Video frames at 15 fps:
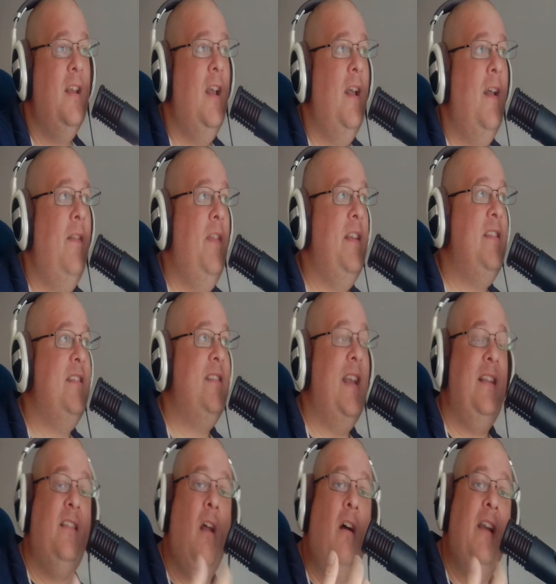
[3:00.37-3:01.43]
This is a
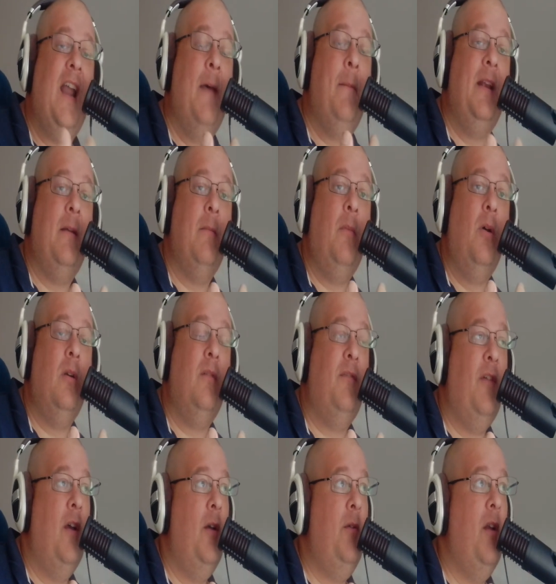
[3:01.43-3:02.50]
dynamic
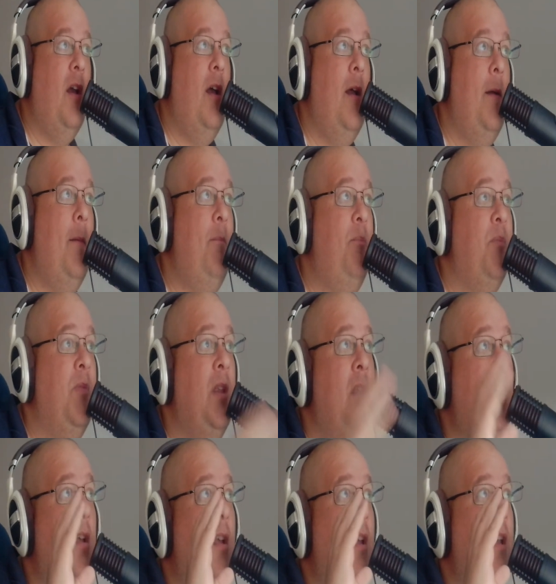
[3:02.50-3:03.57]
microphone.
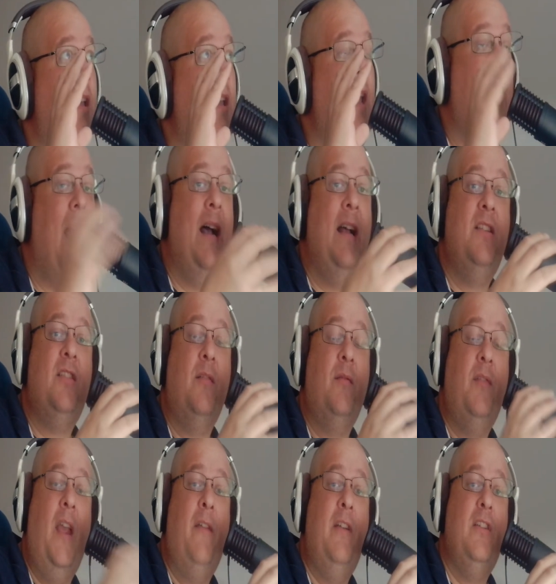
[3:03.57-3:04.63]
It has
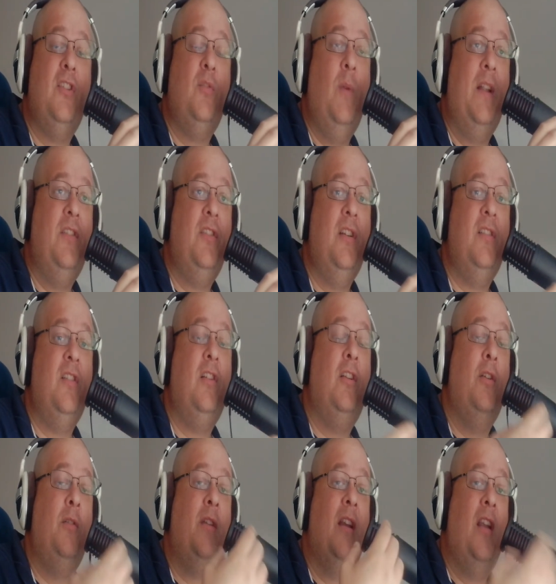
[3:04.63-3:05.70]
various switches,
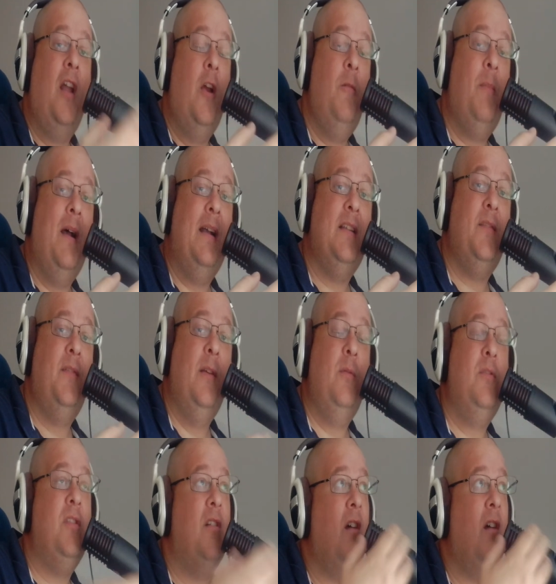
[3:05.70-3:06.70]
including a low-pass filter, a